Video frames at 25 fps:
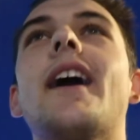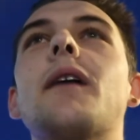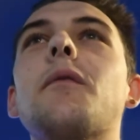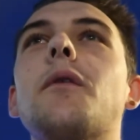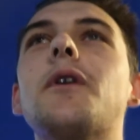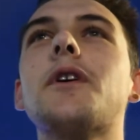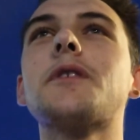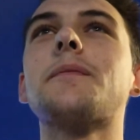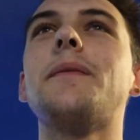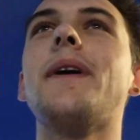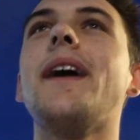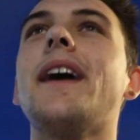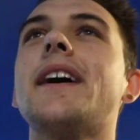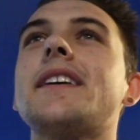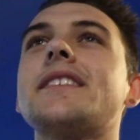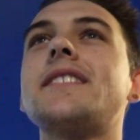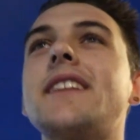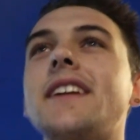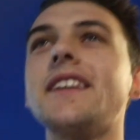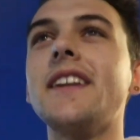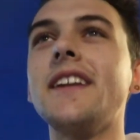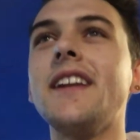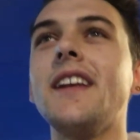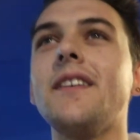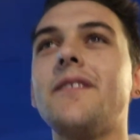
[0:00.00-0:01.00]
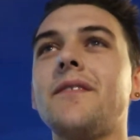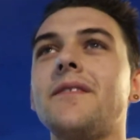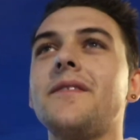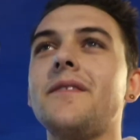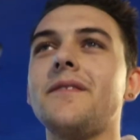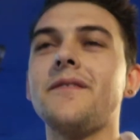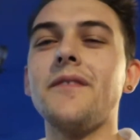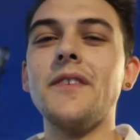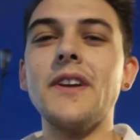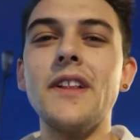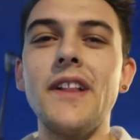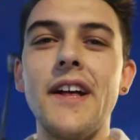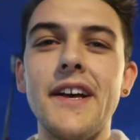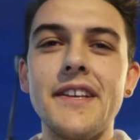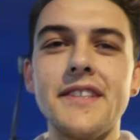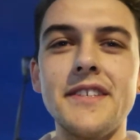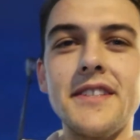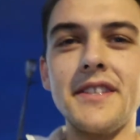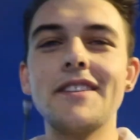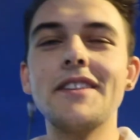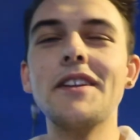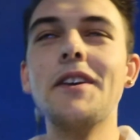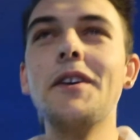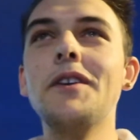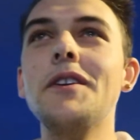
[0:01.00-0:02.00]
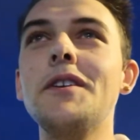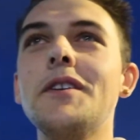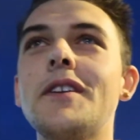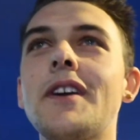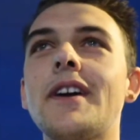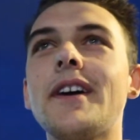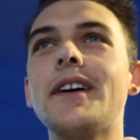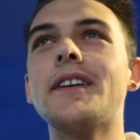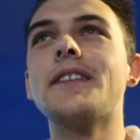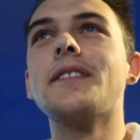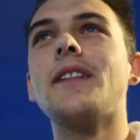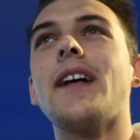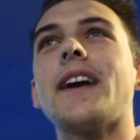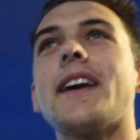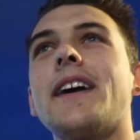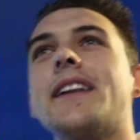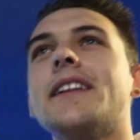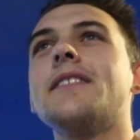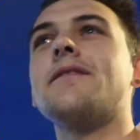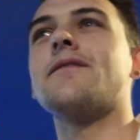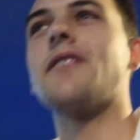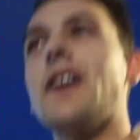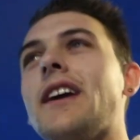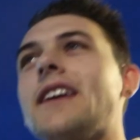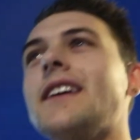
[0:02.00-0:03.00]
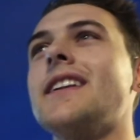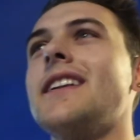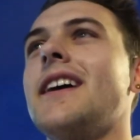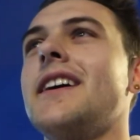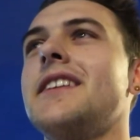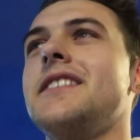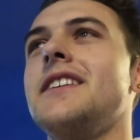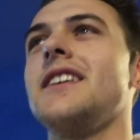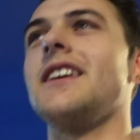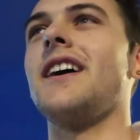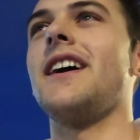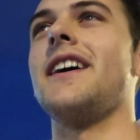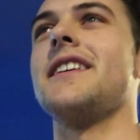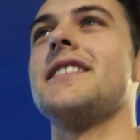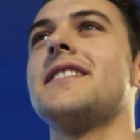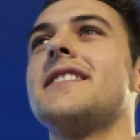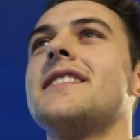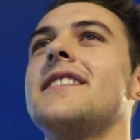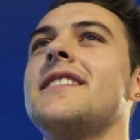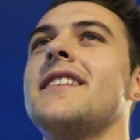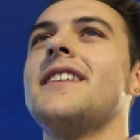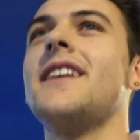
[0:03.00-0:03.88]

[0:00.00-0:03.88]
I walked past and I didn't even realize who you guys, like I didn't recognize you guys